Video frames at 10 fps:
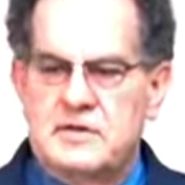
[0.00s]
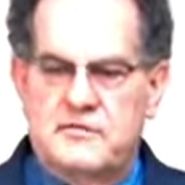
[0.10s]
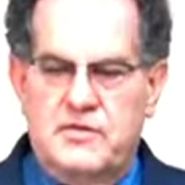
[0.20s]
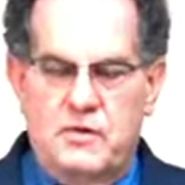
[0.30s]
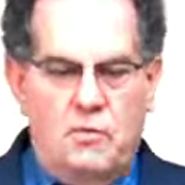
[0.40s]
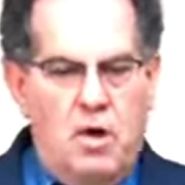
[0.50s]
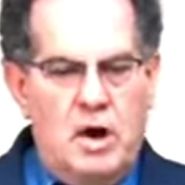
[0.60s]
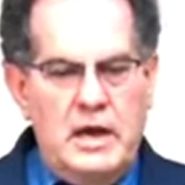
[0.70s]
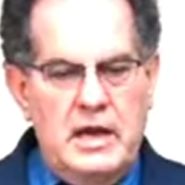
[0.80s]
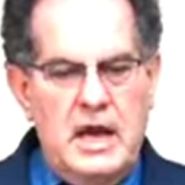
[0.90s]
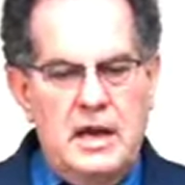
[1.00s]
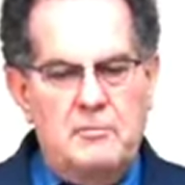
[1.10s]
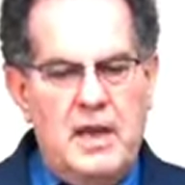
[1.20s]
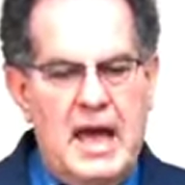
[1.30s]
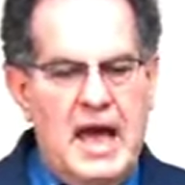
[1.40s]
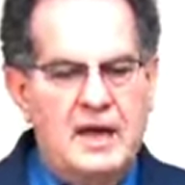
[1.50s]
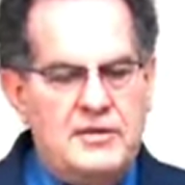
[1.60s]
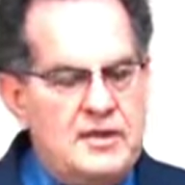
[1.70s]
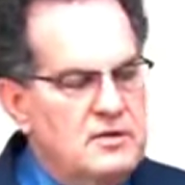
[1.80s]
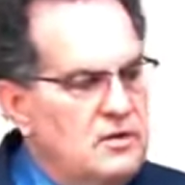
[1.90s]
as if you're walking down a
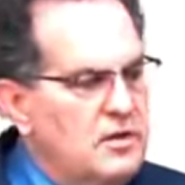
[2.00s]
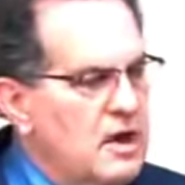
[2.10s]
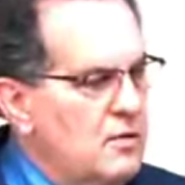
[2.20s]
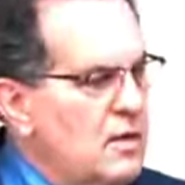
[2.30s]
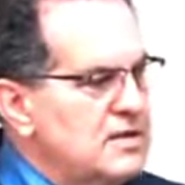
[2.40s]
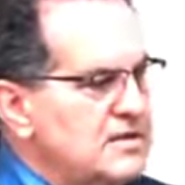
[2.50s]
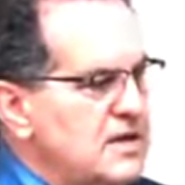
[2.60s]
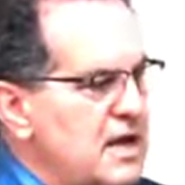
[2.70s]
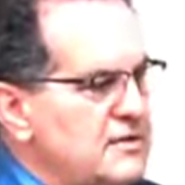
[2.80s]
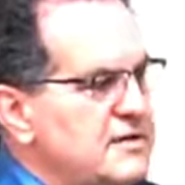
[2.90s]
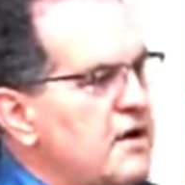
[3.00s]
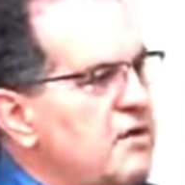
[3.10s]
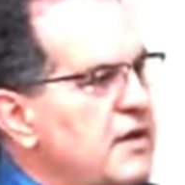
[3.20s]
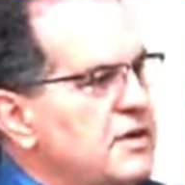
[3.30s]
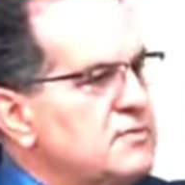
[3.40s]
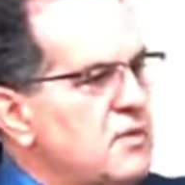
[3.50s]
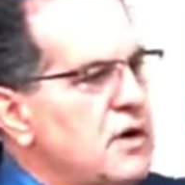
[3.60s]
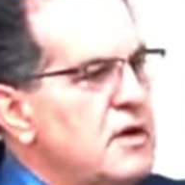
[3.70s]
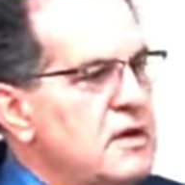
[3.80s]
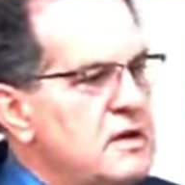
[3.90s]
path and you look on one side and say, oh, there's
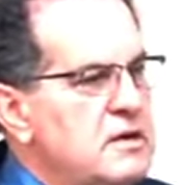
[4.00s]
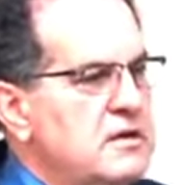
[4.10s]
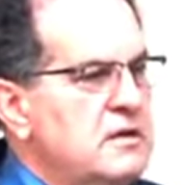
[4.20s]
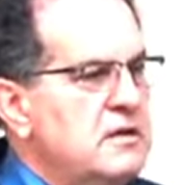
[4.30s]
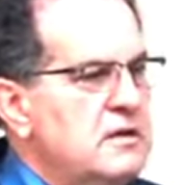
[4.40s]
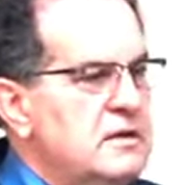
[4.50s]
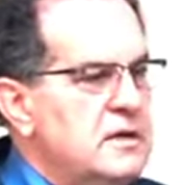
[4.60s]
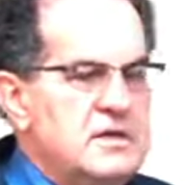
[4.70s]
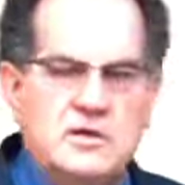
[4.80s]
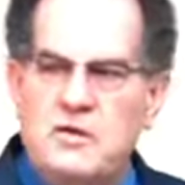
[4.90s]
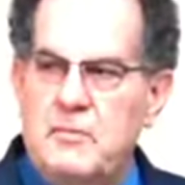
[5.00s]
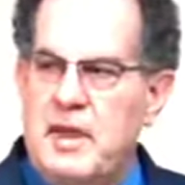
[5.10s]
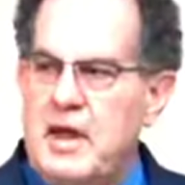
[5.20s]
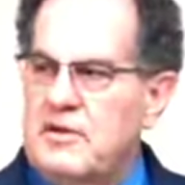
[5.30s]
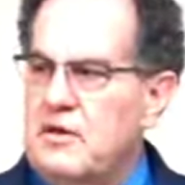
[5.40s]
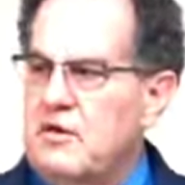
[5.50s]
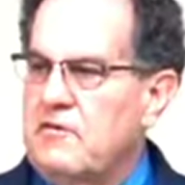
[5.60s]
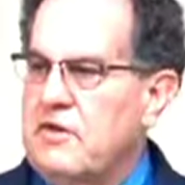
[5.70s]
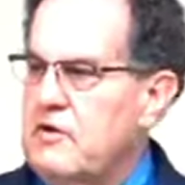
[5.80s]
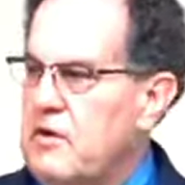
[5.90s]
one. And as you go to the path, you look
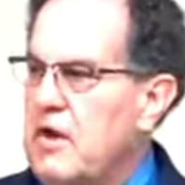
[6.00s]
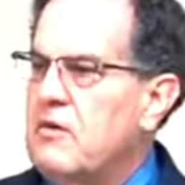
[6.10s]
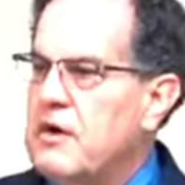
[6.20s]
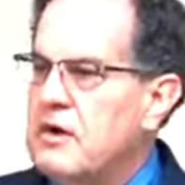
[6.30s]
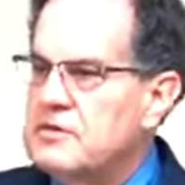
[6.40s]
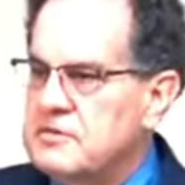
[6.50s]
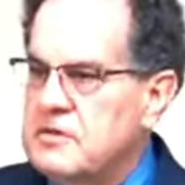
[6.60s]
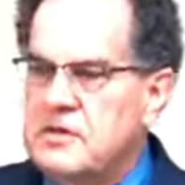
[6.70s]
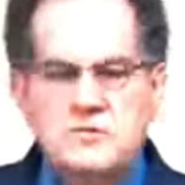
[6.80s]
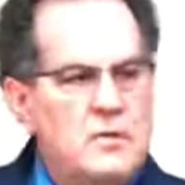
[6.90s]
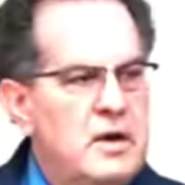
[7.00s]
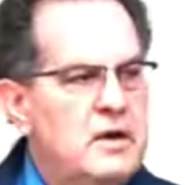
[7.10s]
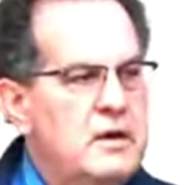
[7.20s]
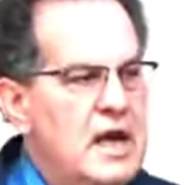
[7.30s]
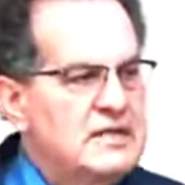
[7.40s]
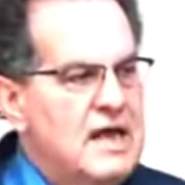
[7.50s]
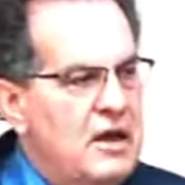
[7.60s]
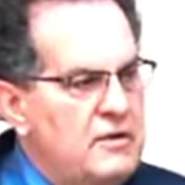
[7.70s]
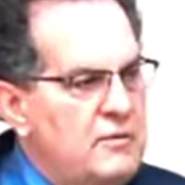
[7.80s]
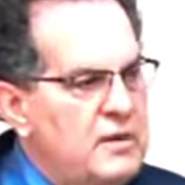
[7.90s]
over here and like, oh, there's, there's one. That's
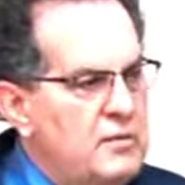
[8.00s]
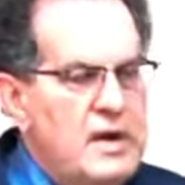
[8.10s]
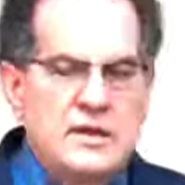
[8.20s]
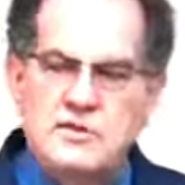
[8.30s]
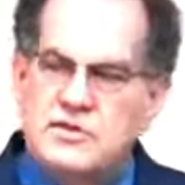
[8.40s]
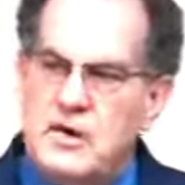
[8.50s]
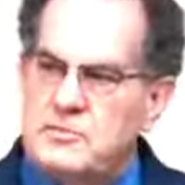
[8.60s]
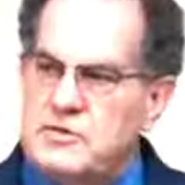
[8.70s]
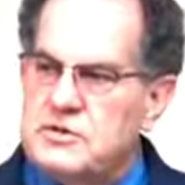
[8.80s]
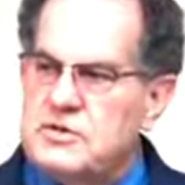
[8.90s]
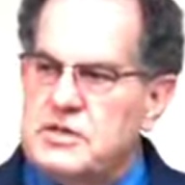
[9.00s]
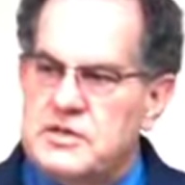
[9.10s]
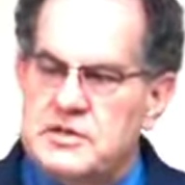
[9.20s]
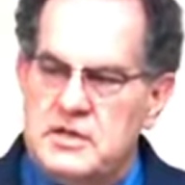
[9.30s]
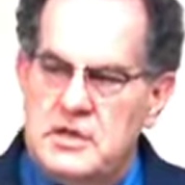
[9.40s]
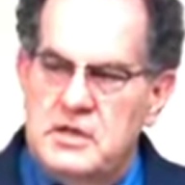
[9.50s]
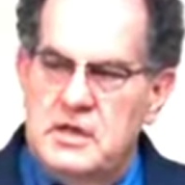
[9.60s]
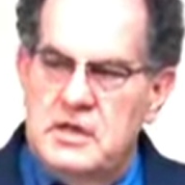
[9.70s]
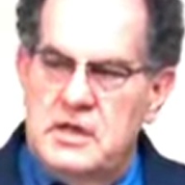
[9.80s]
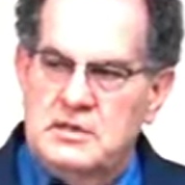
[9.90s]
how we read the scriptures. It just,
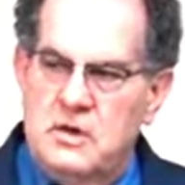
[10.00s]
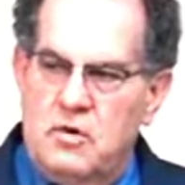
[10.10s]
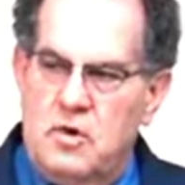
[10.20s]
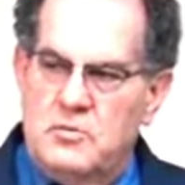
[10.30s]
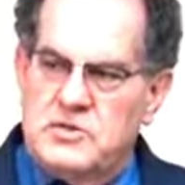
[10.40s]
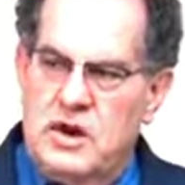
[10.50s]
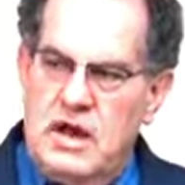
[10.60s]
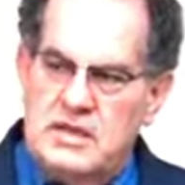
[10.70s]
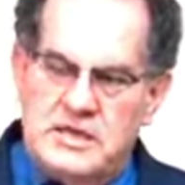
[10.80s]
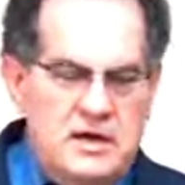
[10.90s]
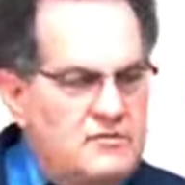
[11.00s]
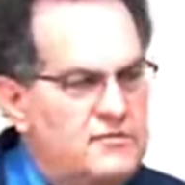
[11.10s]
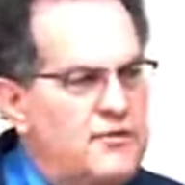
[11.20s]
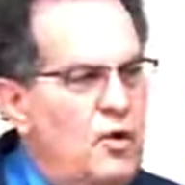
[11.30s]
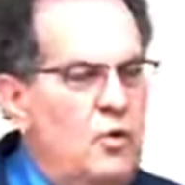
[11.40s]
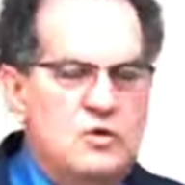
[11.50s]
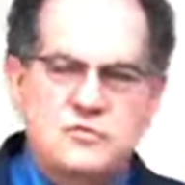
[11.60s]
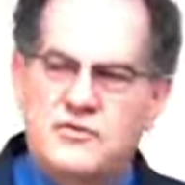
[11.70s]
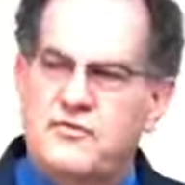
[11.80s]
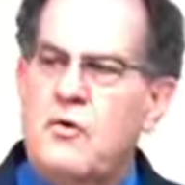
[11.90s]
as the Lord opens our eyes, it
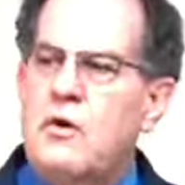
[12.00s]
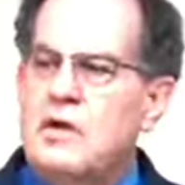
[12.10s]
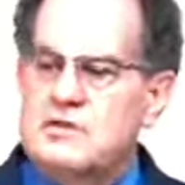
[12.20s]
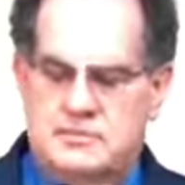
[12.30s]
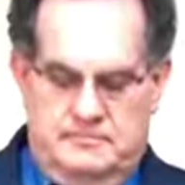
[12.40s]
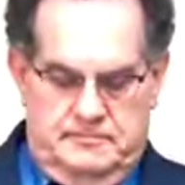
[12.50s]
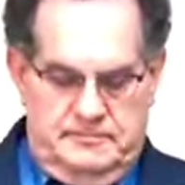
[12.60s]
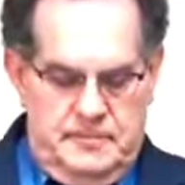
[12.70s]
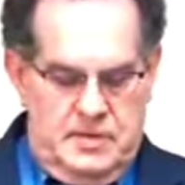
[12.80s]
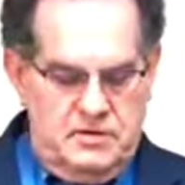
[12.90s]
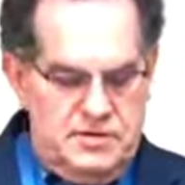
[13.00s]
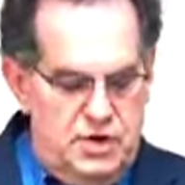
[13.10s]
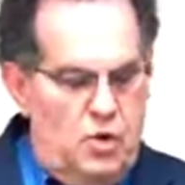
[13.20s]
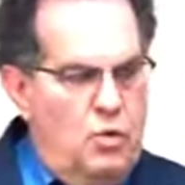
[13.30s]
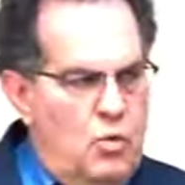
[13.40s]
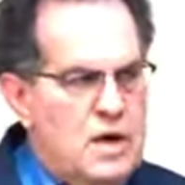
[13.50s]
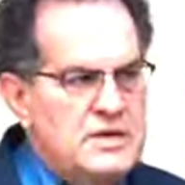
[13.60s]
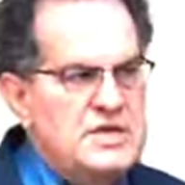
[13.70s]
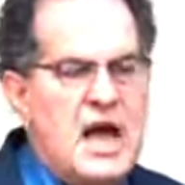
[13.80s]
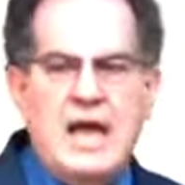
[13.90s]
unfolds before us. There's no
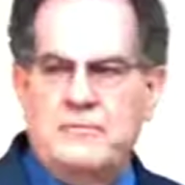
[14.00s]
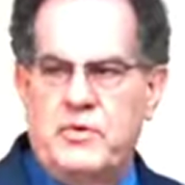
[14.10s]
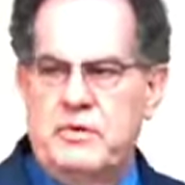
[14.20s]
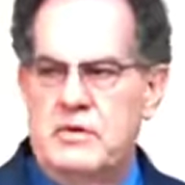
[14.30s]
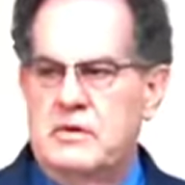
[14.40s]
one type